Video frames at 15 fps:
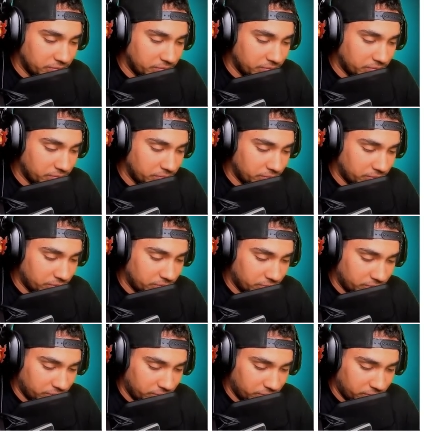
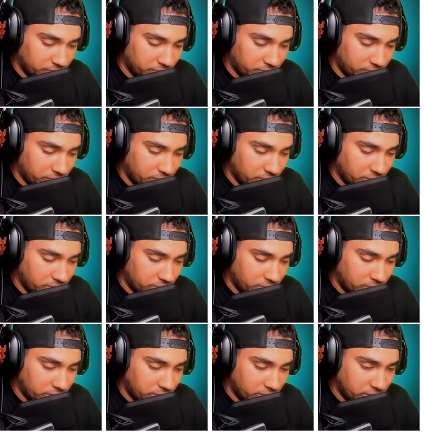
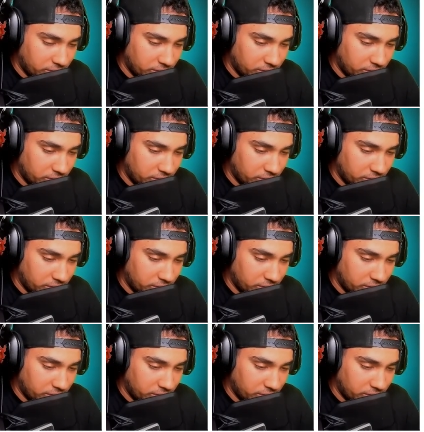Nobody speaks.